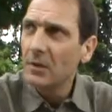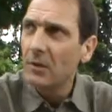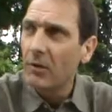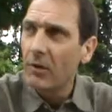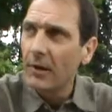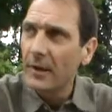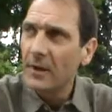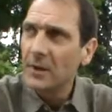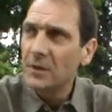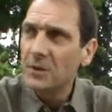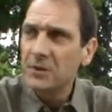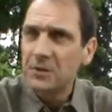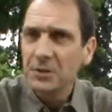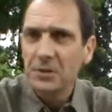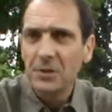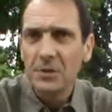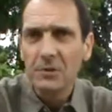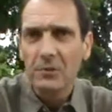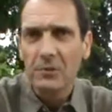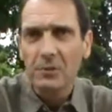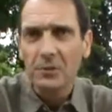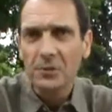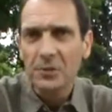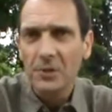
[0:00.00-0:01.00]
or Asia
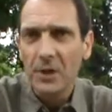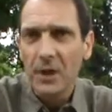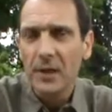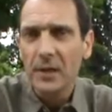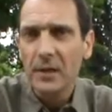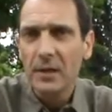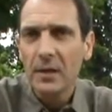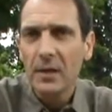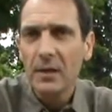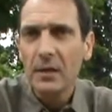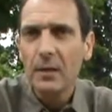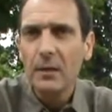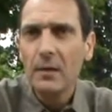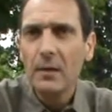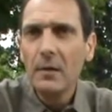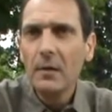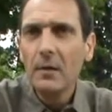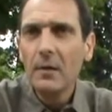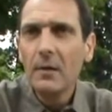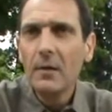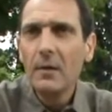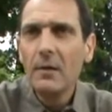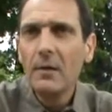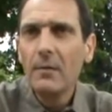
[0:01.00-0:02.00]
or China,
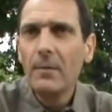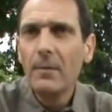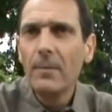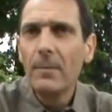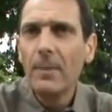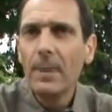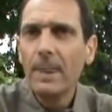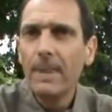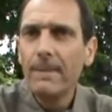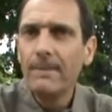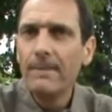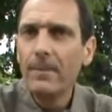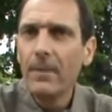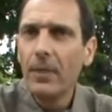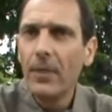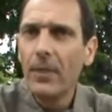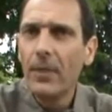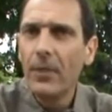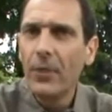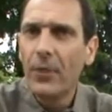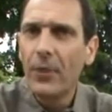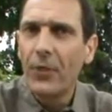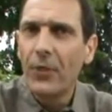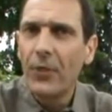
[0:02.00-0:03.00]

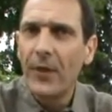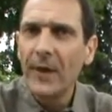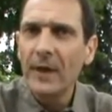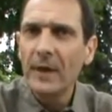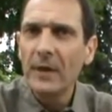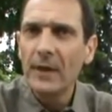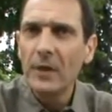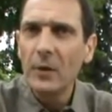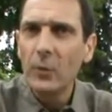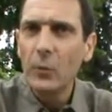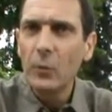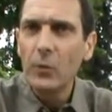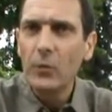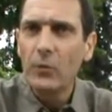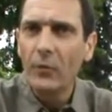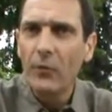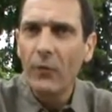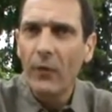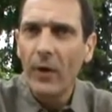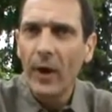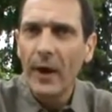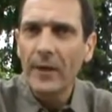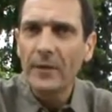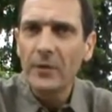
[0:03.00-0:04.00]
the thing that will
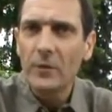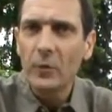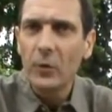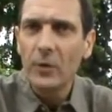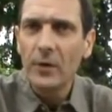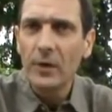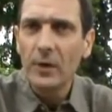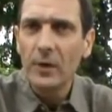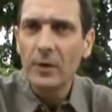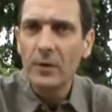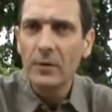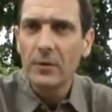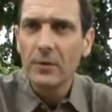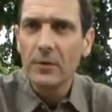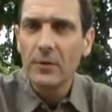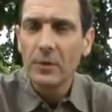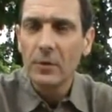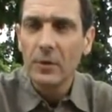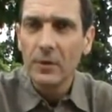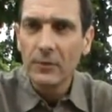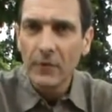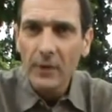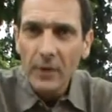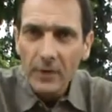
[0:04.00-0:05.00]
find an audience
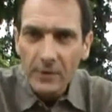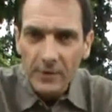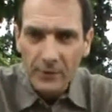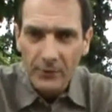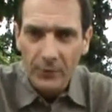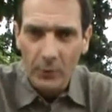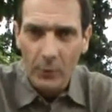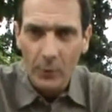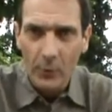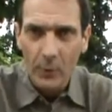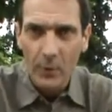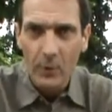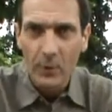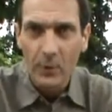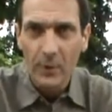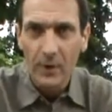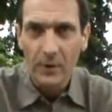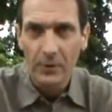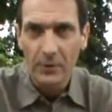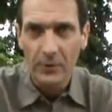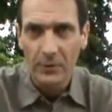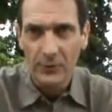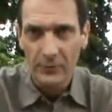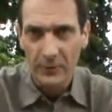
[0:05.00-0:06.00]
universally for you
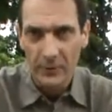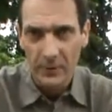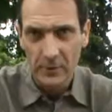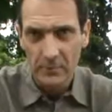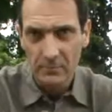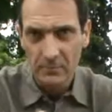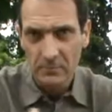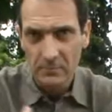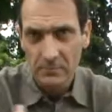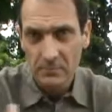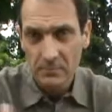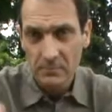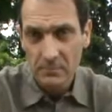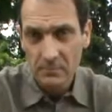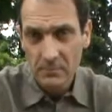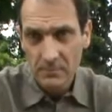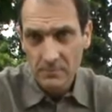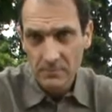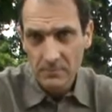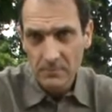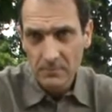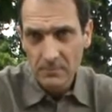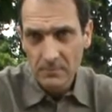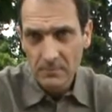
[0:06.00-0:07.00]
is a film
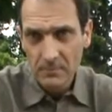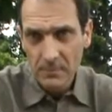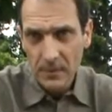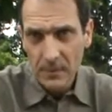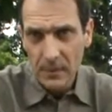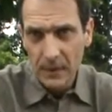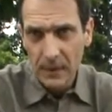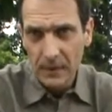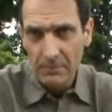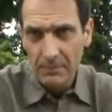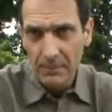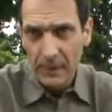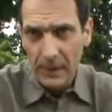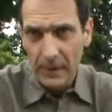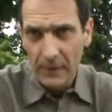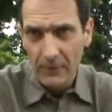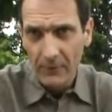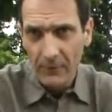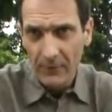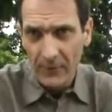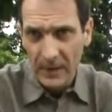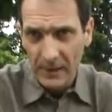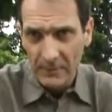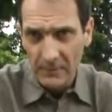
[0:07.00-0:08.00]

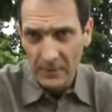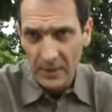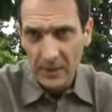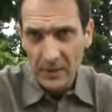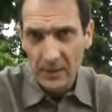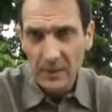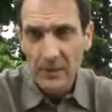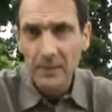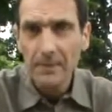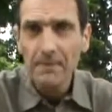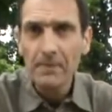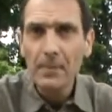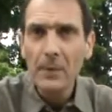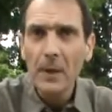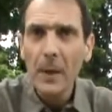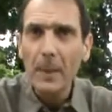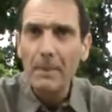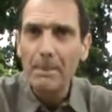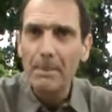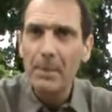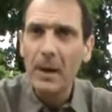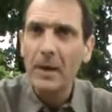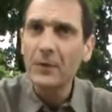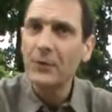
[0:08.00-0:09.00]
about family,
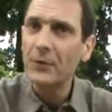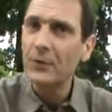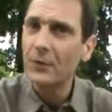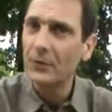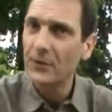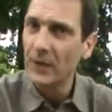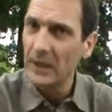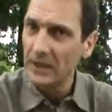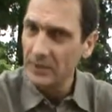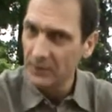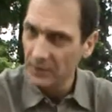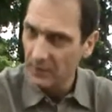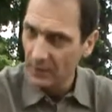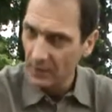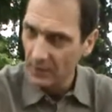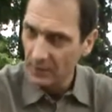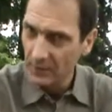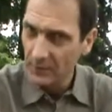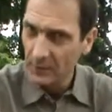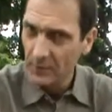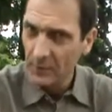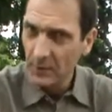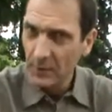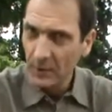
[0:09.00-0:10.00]
but set
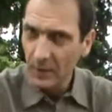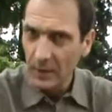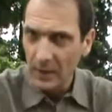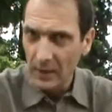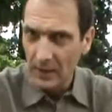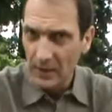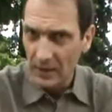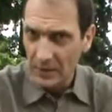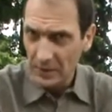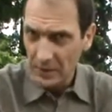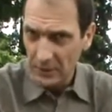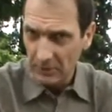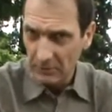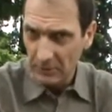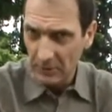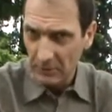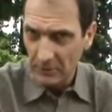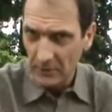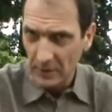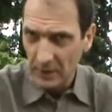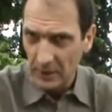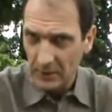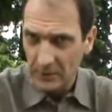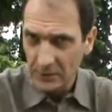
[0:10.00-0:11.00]
it in your
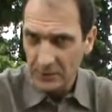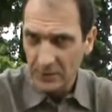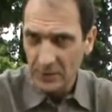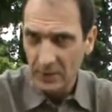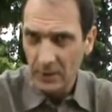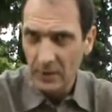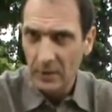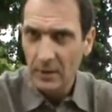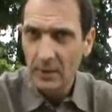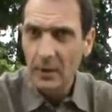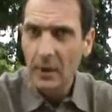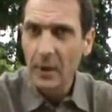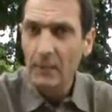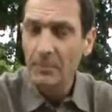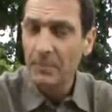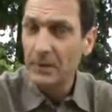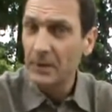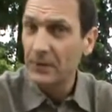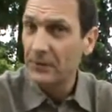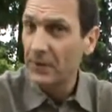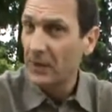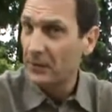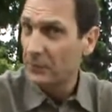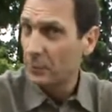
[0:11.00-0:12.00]
own culture
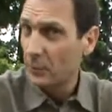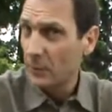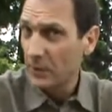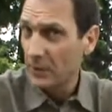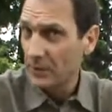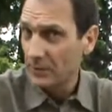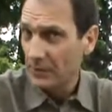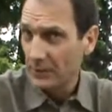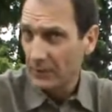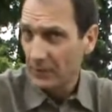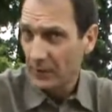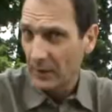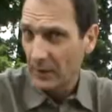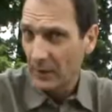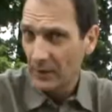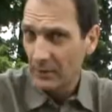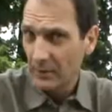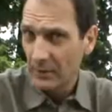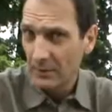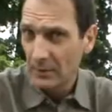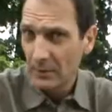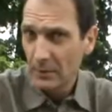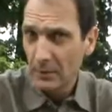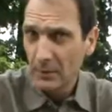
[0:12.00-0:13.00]
because that's what you understand.
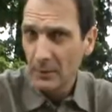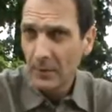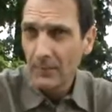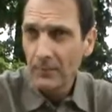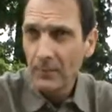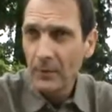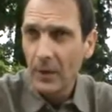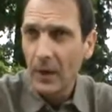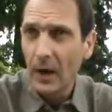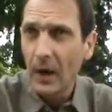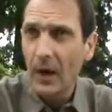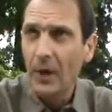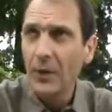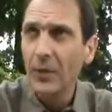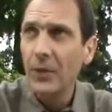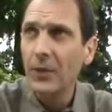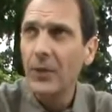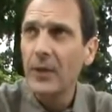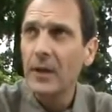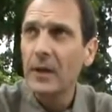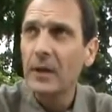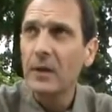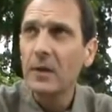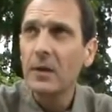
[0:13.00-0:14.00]
Right. I
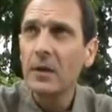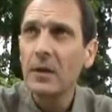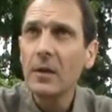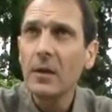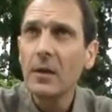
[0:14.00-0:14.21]
think